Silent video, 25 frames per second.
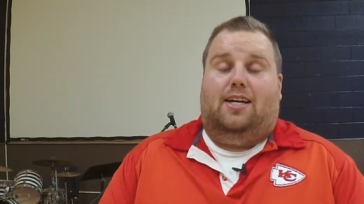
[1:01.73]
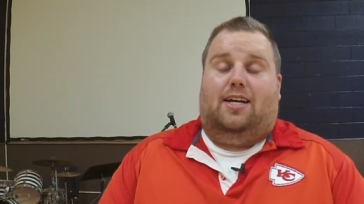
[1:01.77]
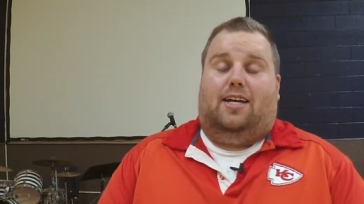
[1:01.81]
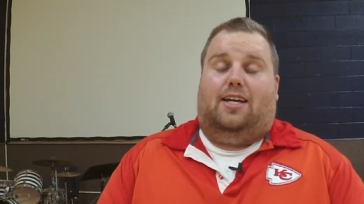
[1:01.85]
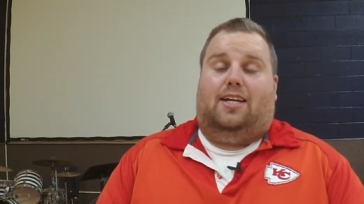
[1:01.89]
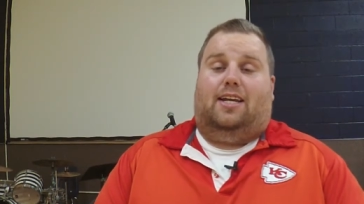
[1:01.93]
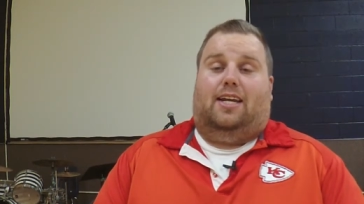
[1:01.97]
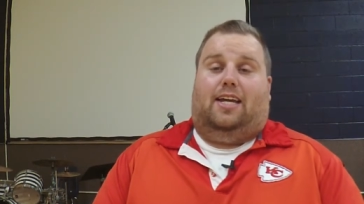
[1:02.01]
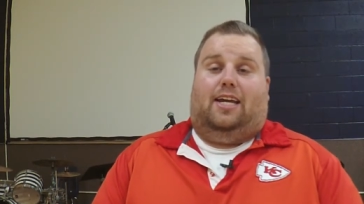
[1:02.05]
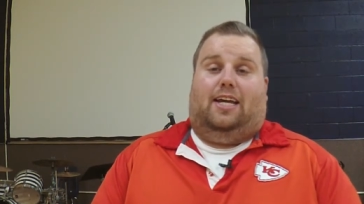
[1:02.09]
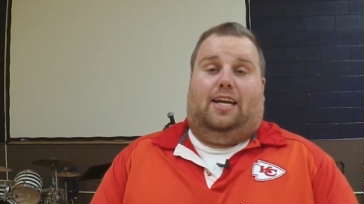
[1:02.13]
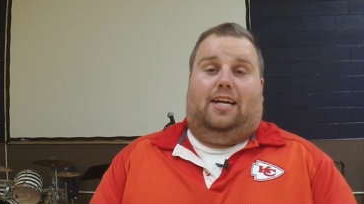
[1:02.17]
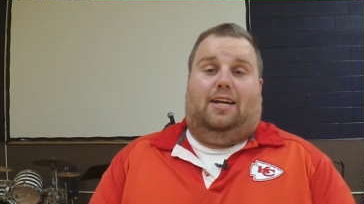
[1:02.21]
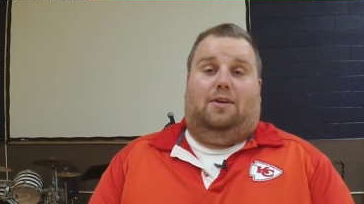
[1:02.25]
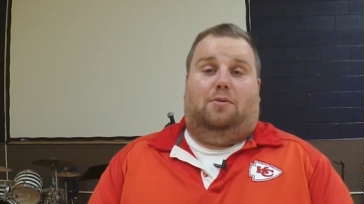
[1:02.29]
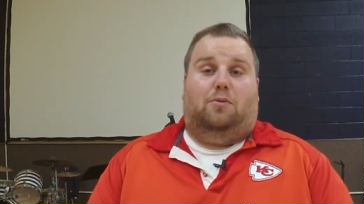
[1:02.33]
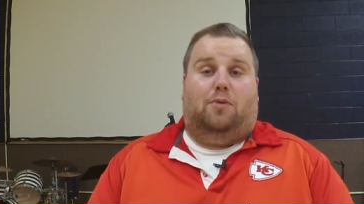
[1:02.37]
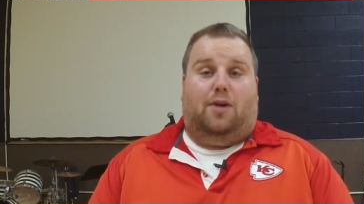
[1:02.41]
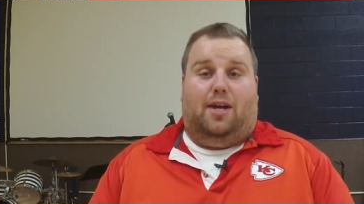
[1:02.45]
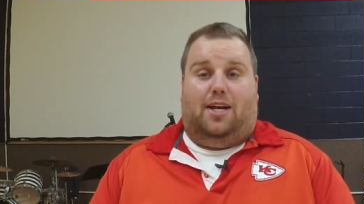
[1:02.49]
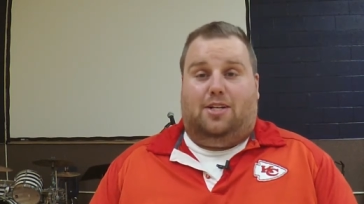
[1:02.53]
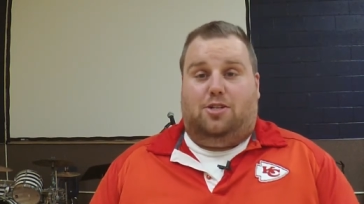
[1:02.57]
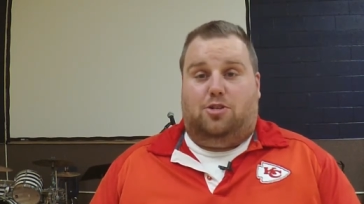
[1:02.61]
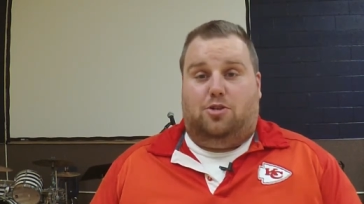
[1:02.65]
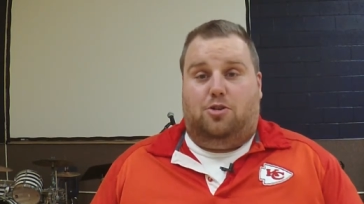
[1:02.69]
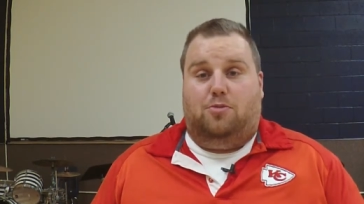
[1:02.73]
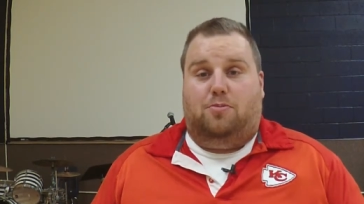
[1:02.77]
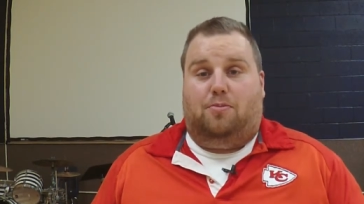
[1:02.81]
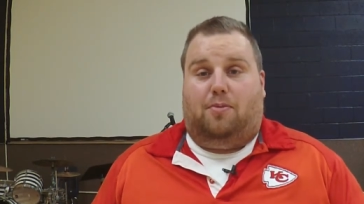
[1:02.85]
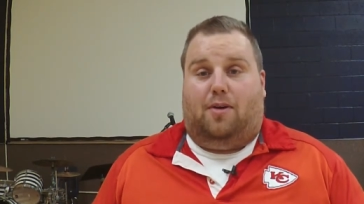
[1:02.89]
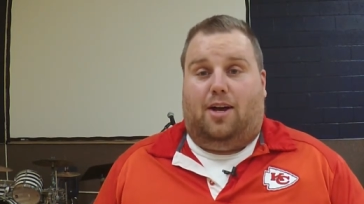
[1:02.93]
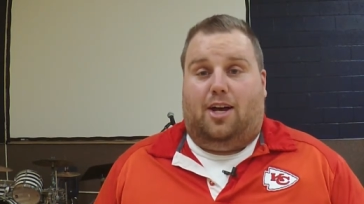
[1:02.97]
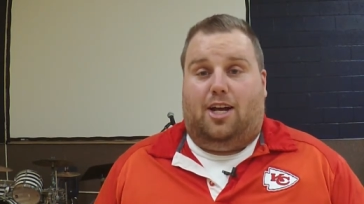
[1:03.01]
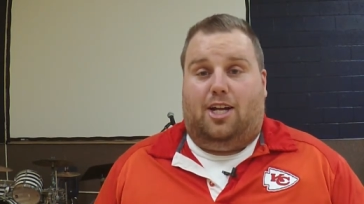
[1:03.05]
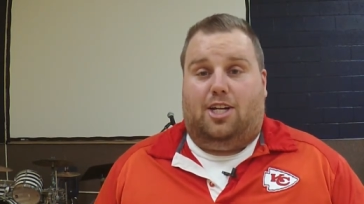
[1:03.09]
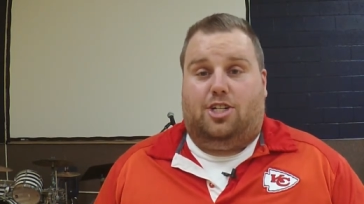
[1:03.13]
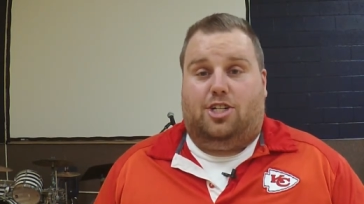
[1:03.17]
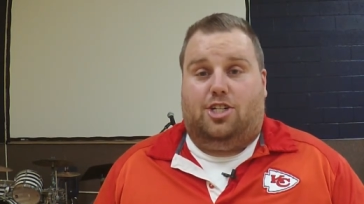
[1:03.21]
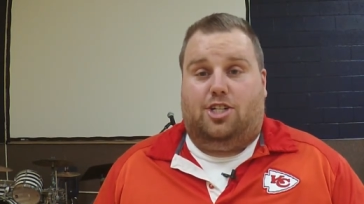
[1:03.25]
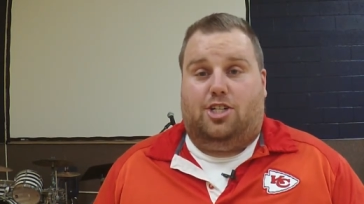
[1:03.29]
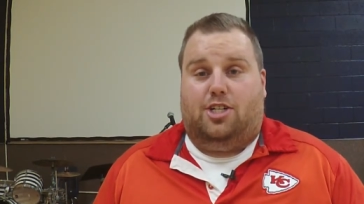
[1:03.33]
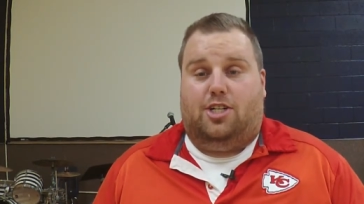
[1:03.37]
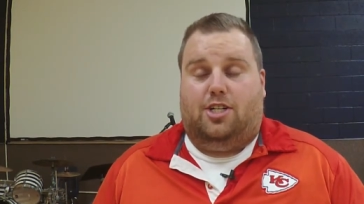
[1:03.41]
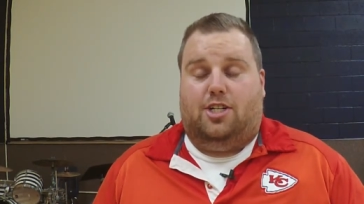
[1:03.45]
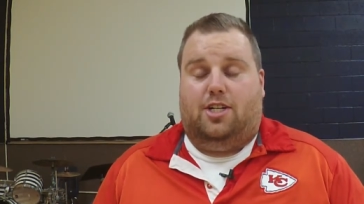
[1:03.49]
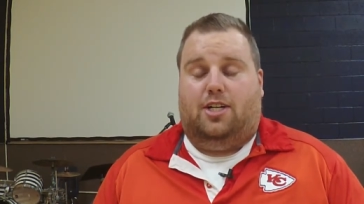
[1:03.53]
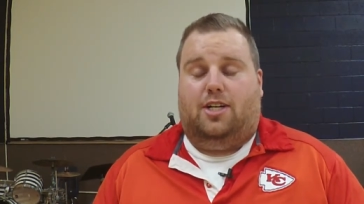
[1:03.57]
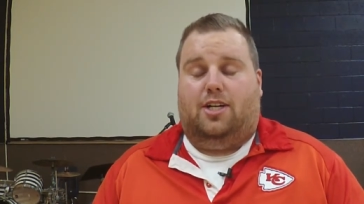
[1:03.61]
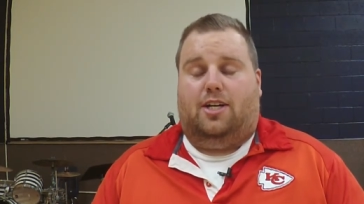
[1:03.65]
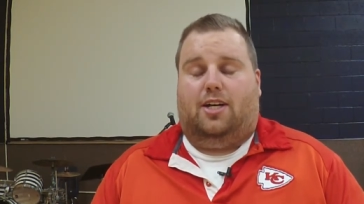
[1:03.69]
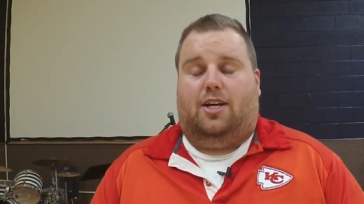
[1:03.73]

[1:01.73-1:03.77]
and eat way too much